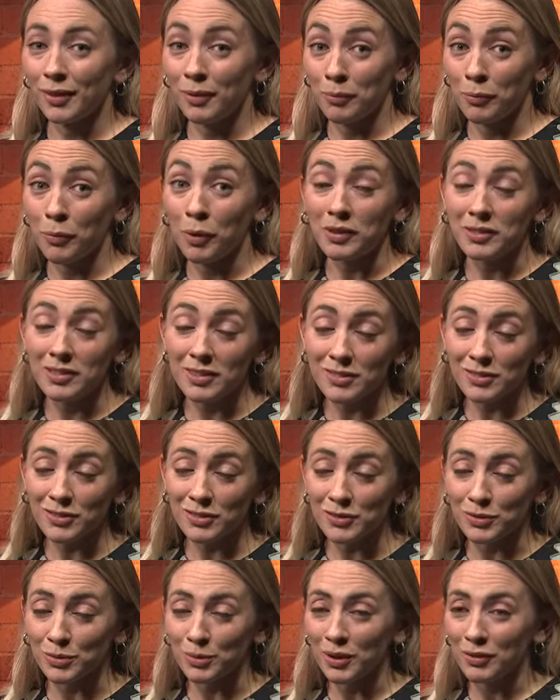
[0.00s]
My sister
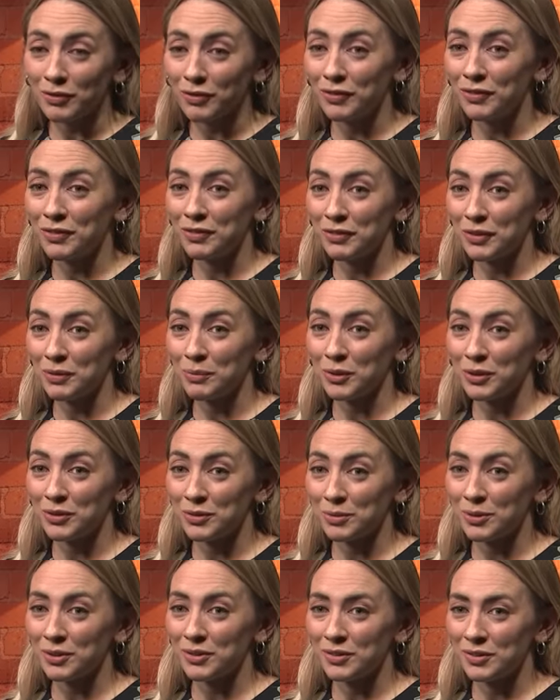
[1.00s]
used to work for Vivienne
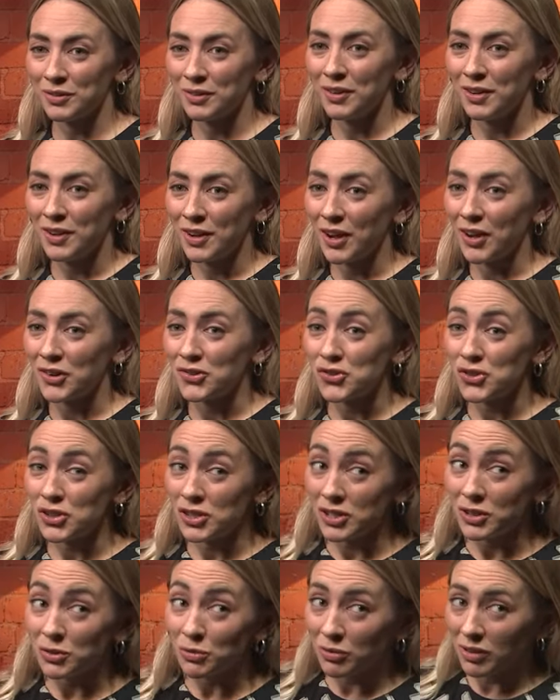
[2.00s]
Westwood, and she
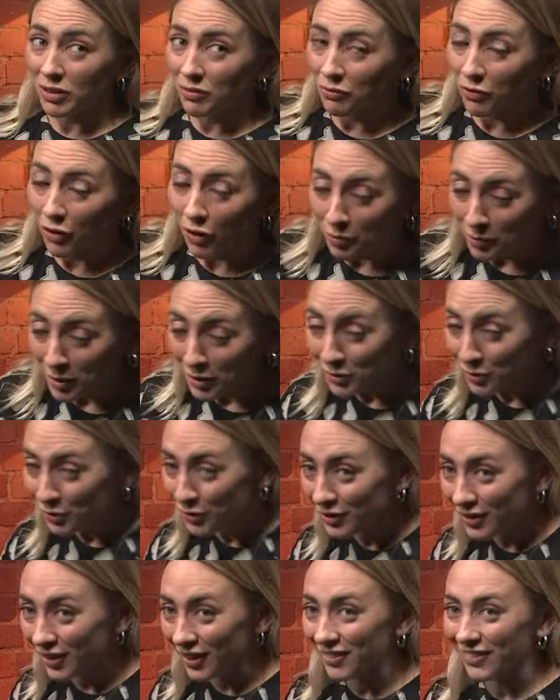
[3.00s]
did all the environmental
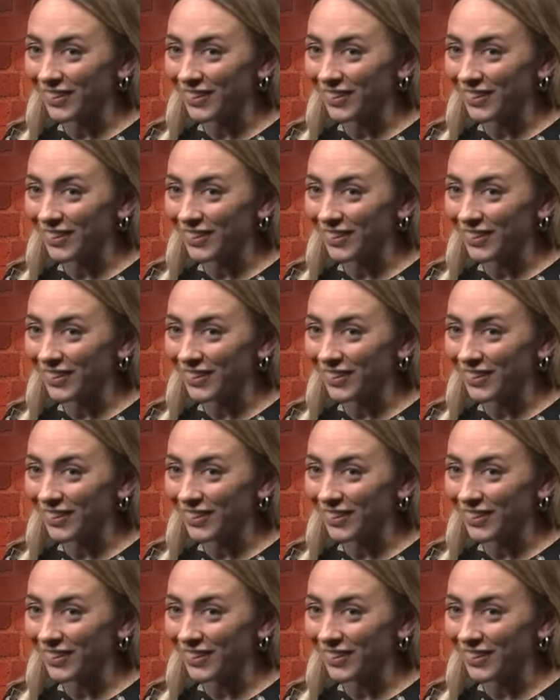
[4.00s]
stuff.